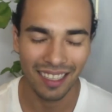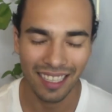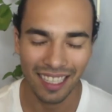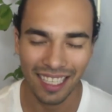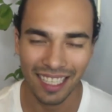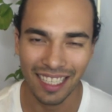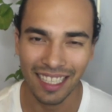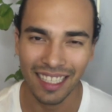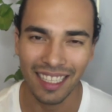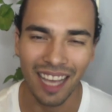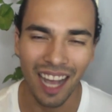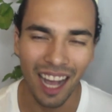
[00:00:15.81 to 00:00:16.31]

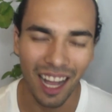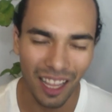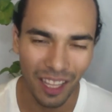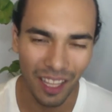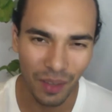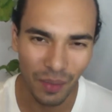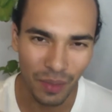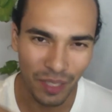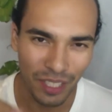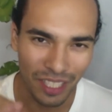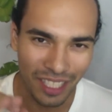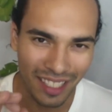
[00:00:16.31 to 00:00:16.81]
He is
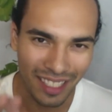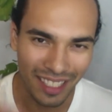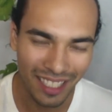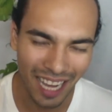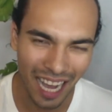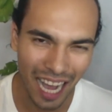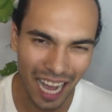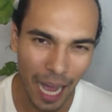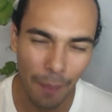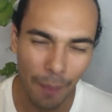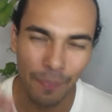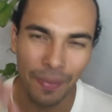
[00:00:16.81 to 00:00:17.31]
Hollywood's
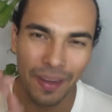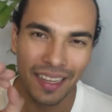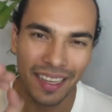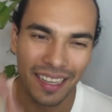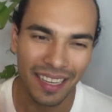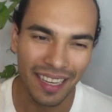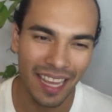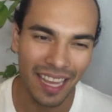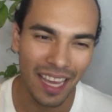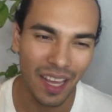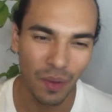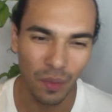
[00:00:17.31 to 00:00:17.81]
top
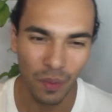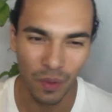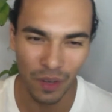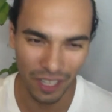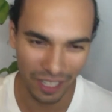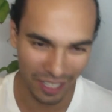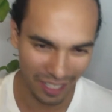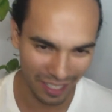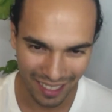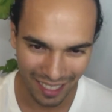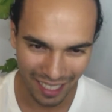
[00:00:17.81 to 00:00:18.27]
networker.